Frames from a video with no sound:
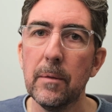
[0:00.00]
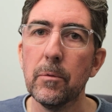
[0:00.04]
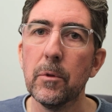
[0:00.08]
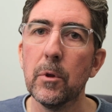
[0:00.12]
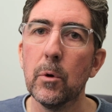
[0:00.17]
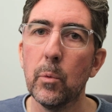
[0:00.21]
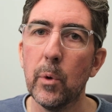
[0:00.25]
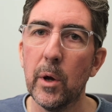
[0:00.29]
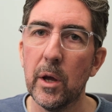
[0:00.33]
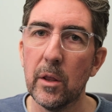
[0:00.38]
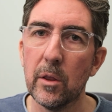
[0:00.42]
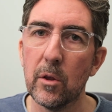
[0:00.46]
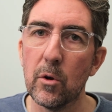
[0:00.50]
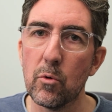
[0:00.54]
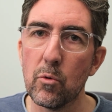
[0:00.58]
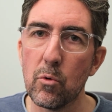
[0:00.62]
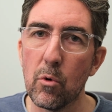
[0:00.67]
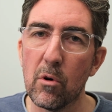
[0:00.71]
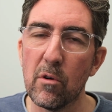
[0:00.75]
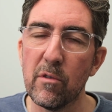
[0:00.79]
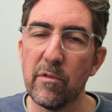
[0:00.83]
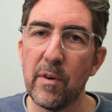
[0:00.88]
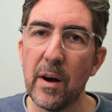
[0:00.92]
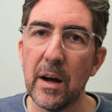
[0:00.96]
where the
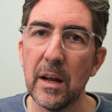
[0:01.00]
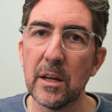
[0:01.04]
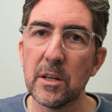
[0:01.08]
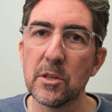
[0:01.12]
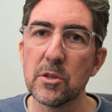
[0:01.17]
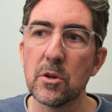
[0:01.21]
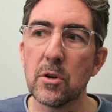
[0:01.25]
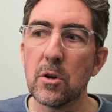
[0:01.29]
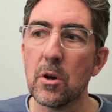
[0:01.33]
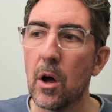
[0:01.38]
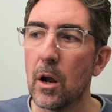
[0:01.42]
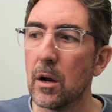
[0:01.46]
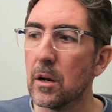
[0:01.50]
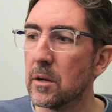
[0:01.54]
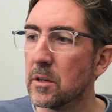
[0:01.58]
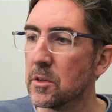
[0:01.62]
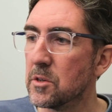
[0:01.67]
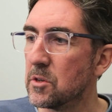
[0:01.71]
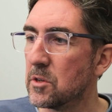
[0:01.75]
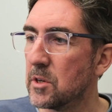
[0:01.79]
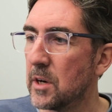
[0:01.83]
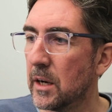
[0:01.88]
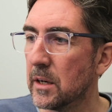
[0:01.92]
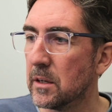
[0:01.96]
RAW file is
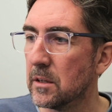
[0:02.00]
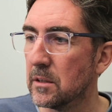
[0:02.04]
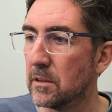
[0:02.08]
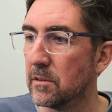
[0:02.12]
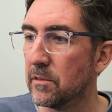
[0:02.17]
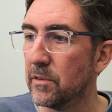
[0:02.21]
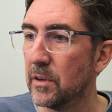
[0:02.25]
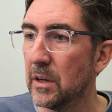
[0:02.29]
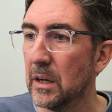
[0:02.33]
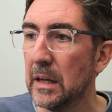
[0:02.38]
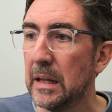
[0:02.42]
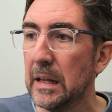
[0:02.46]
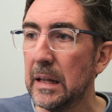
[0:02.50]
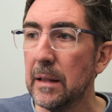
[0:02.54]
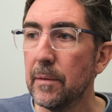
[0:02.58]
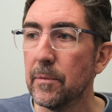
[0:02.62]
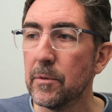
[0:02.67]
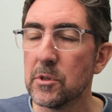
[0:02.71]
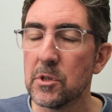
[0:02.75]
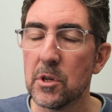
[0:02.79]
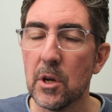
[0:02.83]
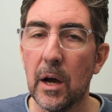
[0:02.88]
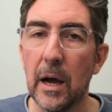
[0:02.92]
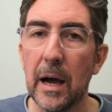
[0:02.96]
non-destructive.
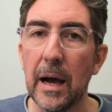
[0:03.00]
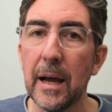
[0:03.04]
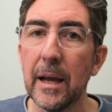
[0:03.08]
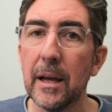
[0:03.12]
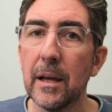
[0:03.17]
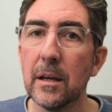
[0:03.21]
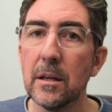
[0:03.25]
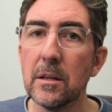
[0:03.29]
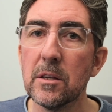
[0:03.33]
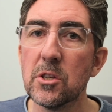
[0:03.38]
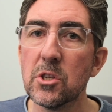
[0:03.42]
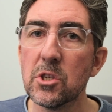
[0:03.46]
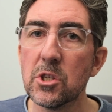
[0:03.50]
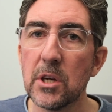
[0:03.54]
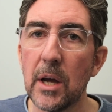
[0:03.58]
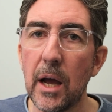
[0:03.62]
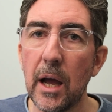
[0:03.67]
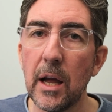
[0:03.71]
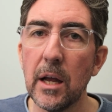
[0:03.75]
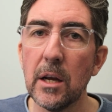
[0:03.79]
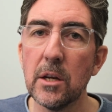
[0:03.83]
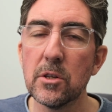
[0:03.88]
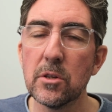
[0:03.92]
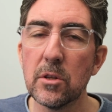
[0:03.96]
So I can
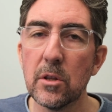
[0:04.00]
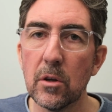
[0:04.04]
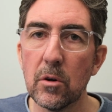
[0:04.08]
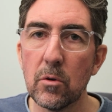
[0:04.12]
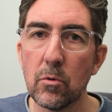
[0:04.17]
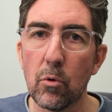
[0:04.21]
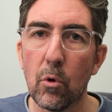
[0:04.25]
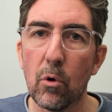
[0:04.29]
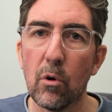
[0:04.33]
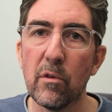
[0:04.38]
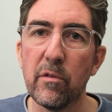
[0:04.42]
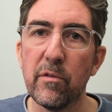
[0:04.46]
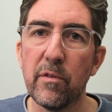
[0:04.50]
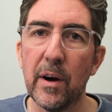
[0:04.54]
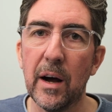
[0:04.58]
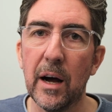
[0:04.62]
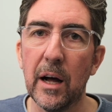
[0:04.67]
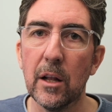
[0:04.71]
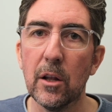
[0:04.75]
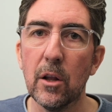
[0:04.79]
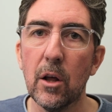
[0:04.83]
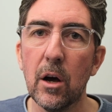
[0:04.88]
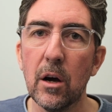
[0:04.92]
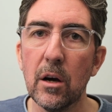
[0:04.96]
change the RAW
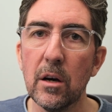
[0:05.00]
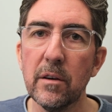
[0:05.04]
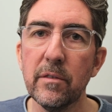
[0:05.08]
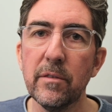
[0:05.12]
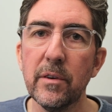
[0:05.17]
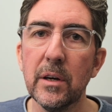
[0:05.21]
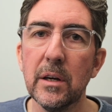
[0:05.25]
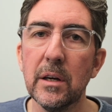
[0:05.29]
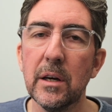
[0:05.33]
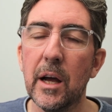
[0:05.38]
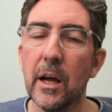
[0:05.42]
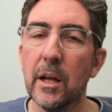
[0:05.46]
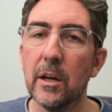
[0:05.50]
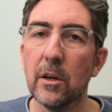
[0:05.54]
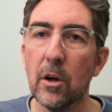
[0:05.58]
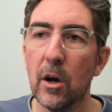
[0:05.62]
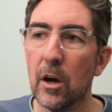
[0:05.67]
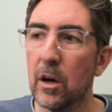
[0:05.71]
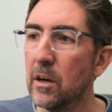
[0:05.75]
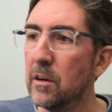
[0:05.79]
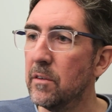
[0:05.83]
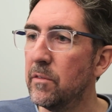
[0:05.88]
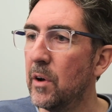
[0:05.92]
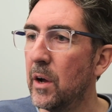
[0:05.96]
file over and
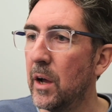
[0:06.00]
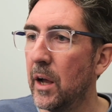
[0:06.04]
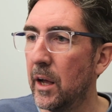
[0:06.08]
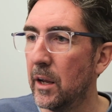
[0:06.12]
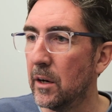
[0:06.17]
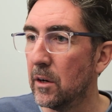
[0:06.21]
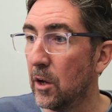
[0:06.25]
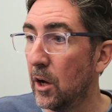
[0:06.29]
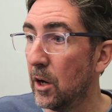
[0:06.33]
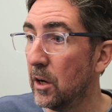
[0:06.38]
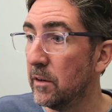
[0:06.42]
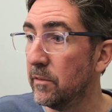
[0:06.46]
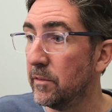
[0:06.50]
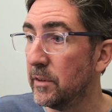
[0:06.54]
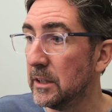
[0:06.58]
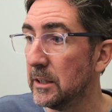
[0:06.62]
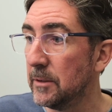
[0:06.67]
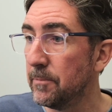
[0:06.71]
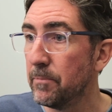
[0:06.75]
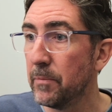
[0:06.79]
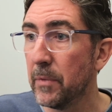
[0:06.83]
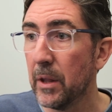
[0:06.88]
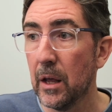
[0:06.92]
over and over,